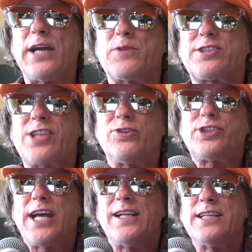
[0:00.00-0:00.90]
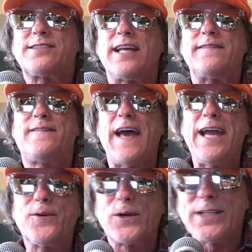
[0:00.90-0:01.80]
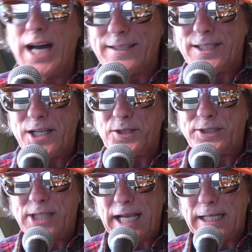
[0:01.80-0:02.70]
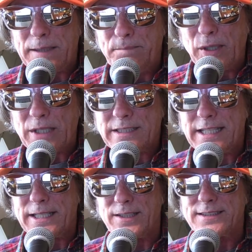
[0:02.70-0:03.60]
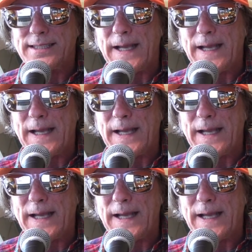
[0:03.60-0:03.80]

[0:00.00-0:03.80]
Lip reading: They were so jealous that they were not negotiating book deals,